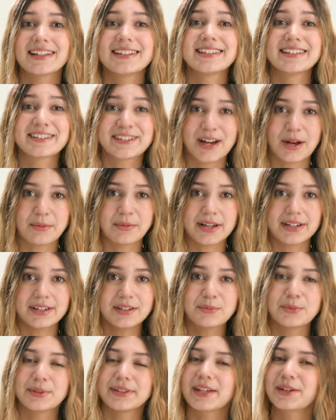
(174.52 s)
and scrub at
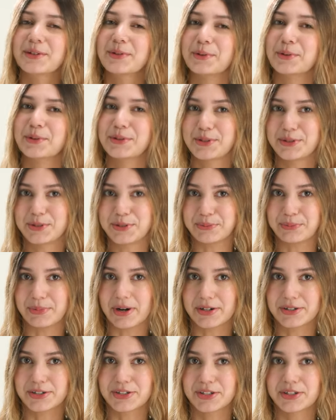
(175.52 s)
it with an old
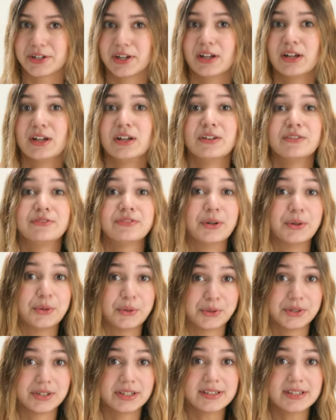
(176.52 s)
toothbrush. For
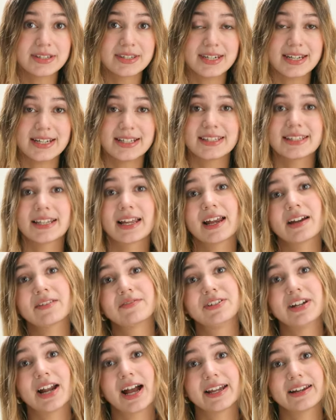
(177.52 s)
older stains that
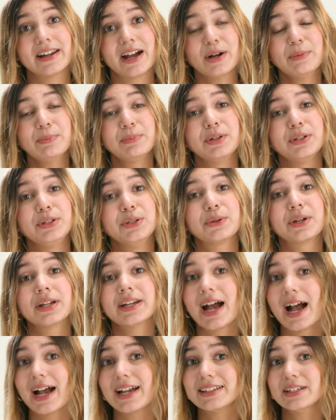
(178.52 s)
have dried up, you
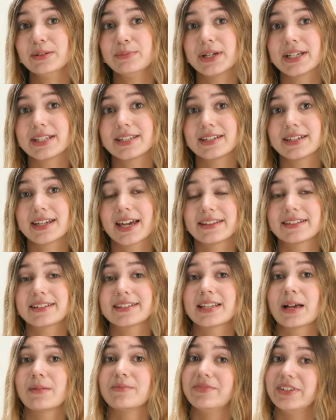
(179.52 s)
can either mix together
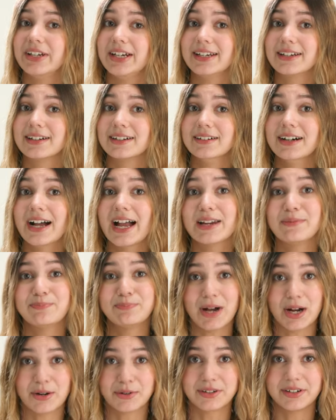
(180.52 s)
some vinegar and
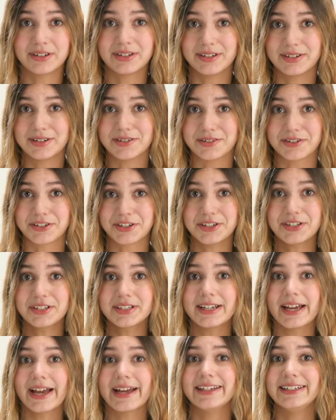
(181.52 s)
powder detergent
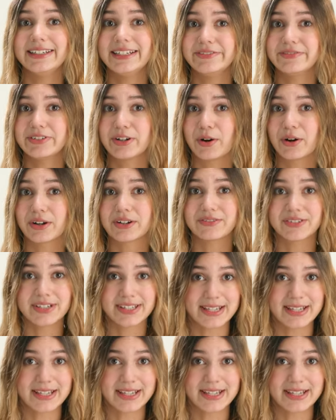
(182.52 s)
and leave it on for